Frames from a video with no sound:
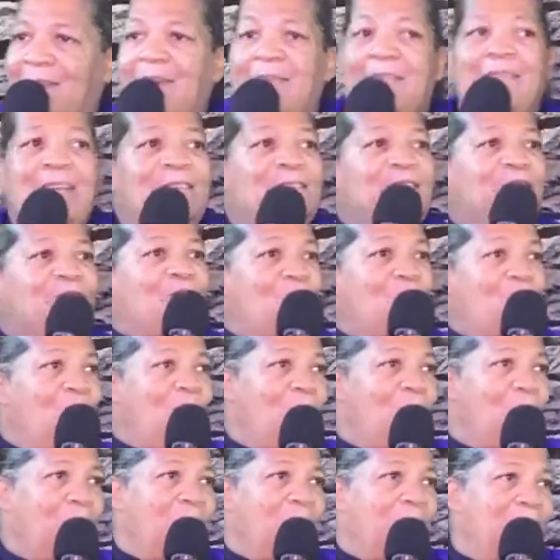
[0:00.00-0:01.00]
The
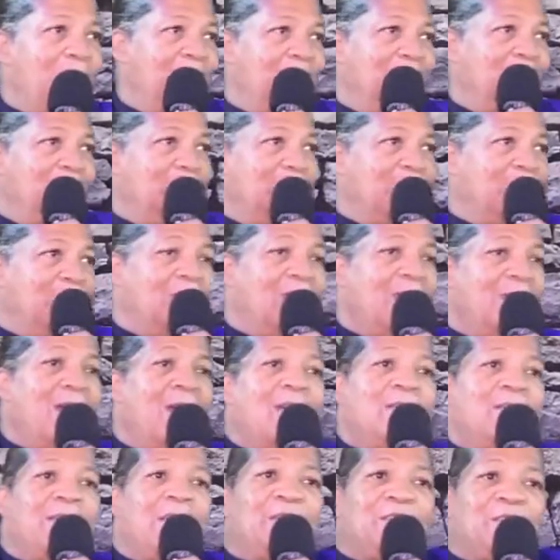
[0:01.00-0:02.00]
storm,
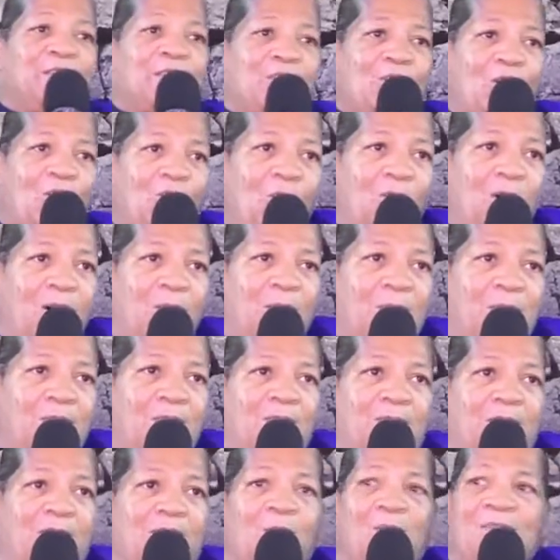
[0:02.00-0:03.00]
the storm